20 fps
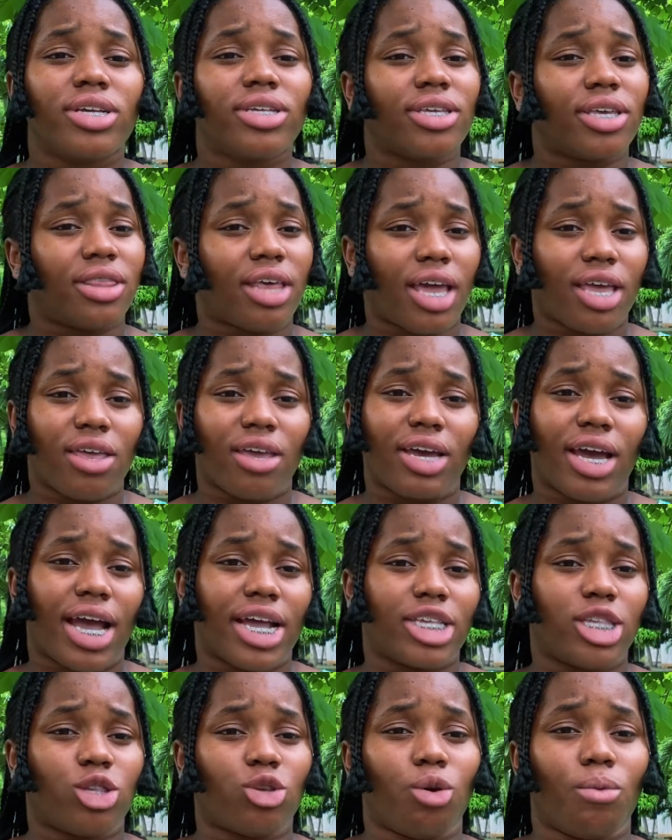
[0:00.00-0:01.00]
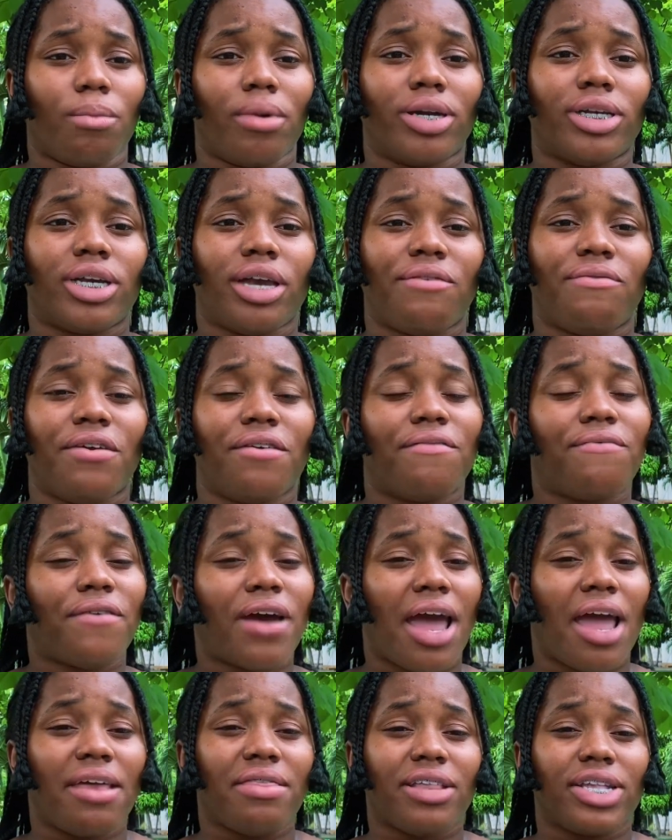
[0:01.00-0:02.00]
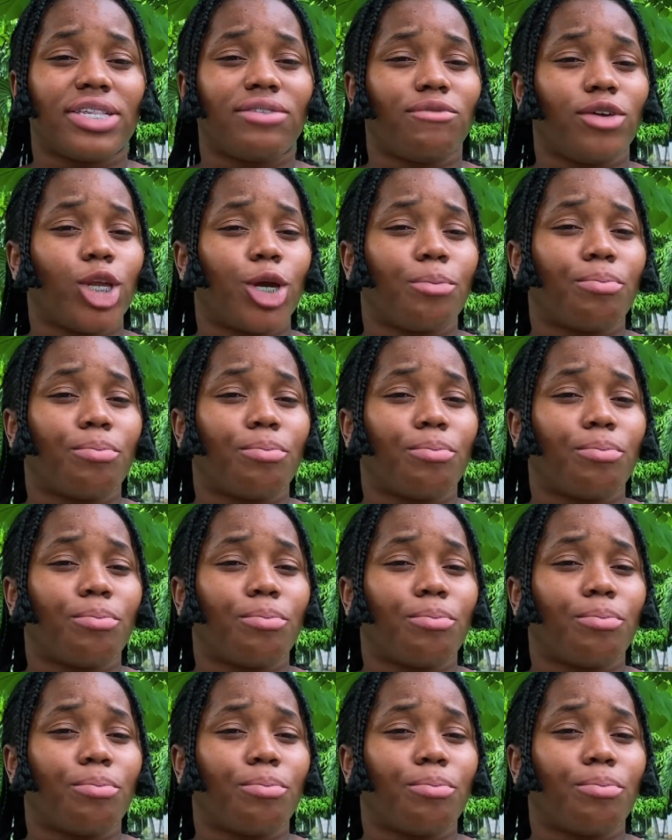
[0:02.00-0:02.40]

So thank you guys so much. If you find this video